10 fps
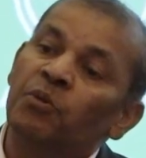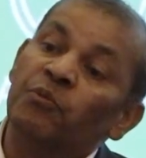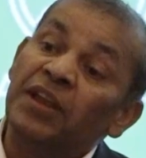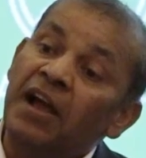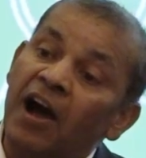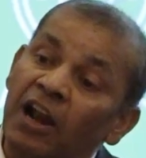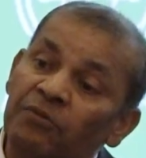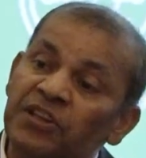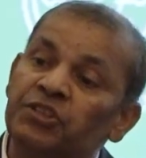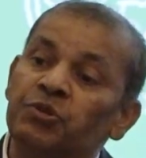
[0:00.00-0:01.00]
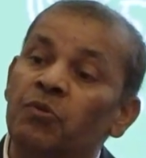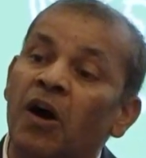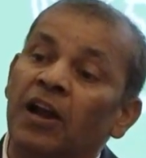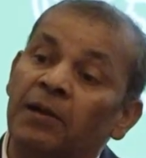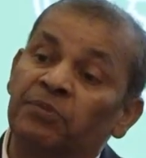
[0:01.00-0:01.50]
We always do
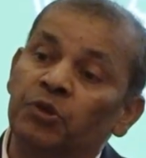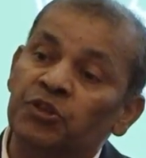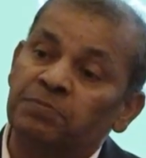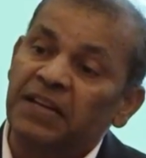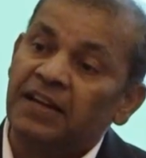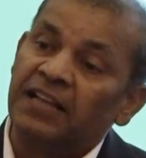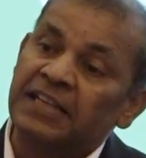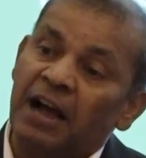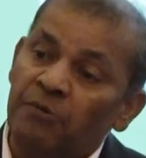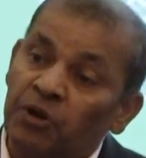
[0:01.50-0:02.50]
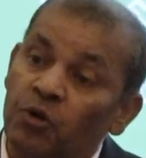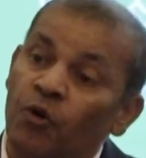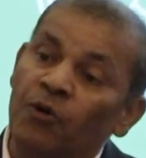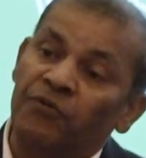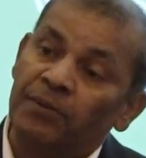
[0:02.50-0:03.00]
all of those because our
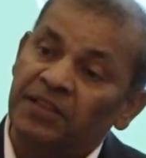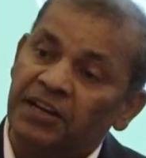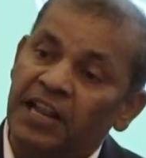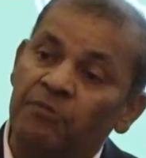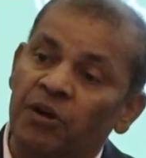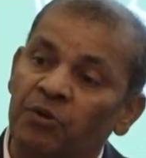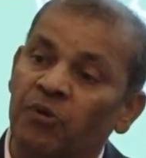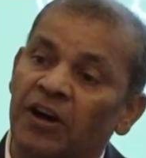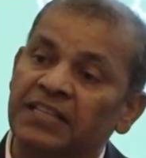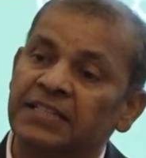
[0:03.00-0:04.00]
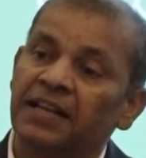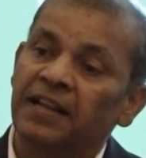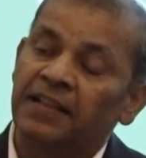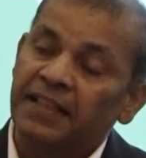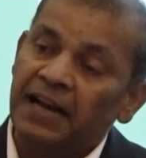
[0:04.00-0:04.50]
goal from the day one was
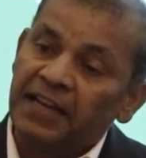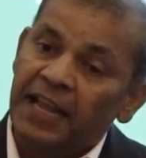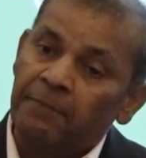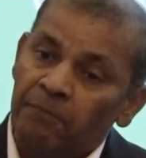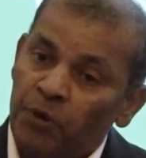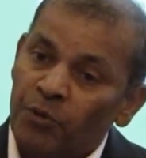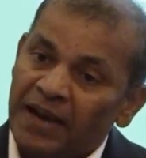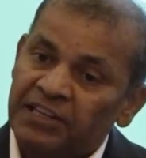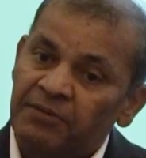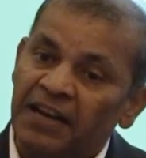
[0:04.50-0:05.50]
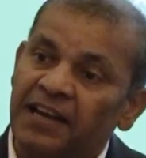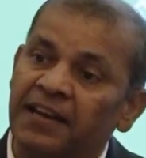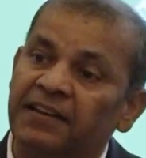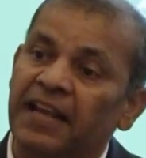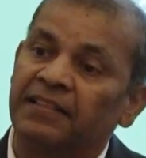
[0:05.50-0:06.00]
that, hey, proactively
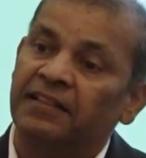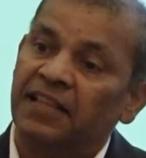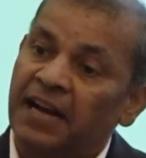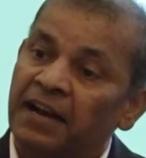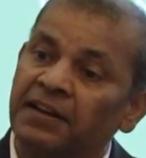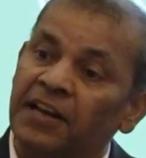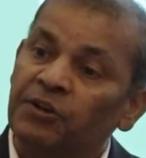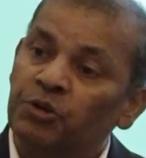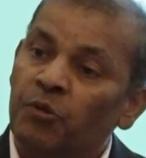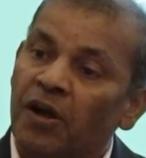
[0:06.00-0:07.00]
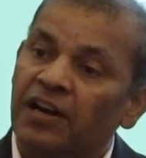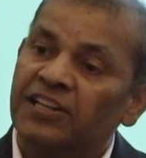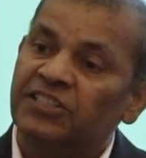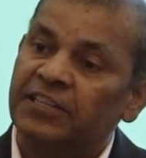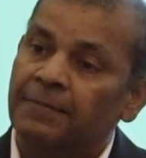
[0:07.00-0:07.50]
detect the threat into
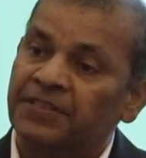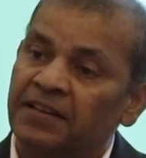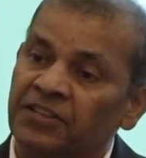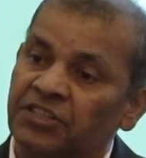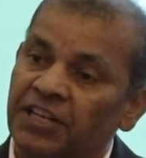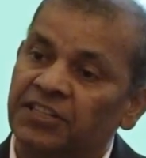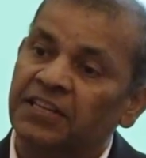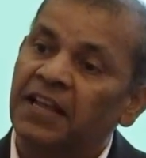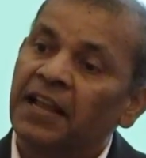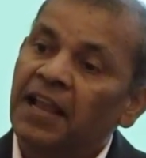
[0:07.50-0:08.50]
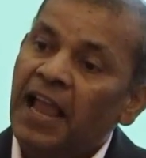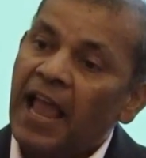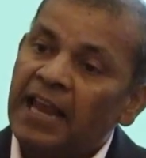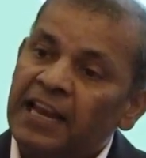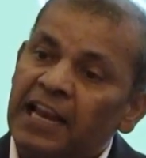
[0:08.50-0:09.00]
early steps and stages
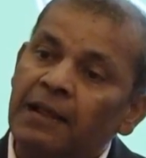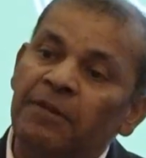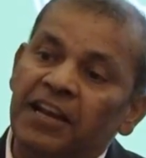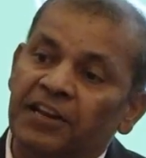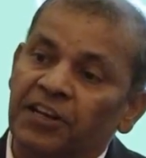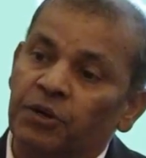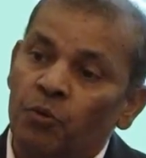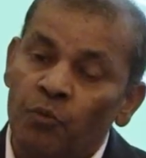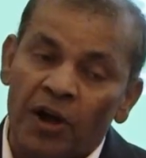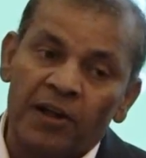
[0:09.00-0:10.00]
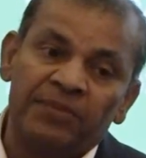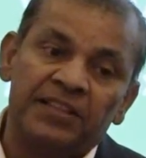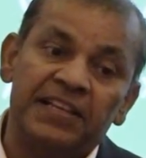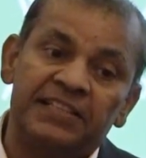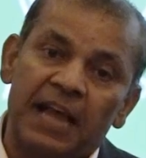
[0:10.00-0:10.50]
and eliminate it. One of the
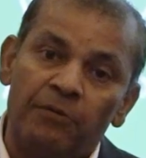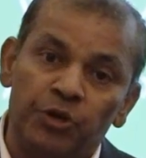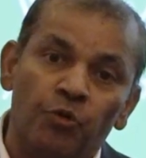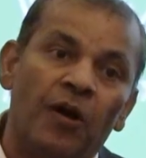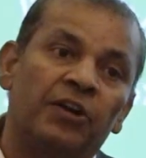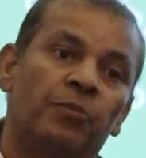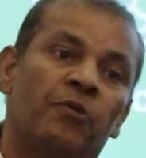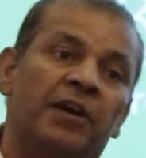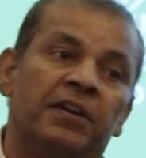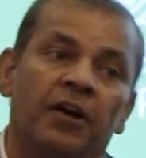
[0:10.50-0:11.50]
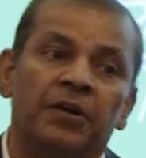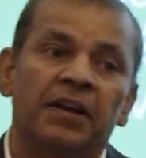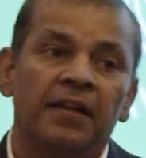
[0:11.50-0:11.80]
things I do want to point out,